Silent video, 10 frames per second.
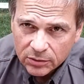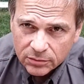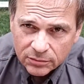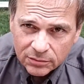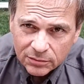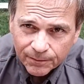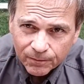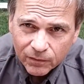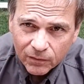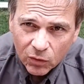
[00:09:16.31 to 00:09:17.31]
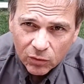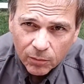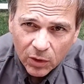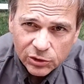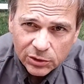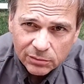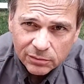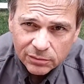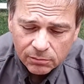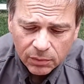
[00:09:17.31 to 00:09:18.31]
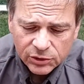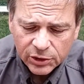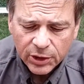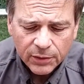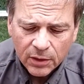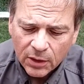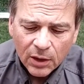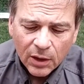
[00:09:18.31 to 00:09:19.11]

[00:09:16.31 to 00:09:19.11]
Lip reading: a toothbrush and brush it in.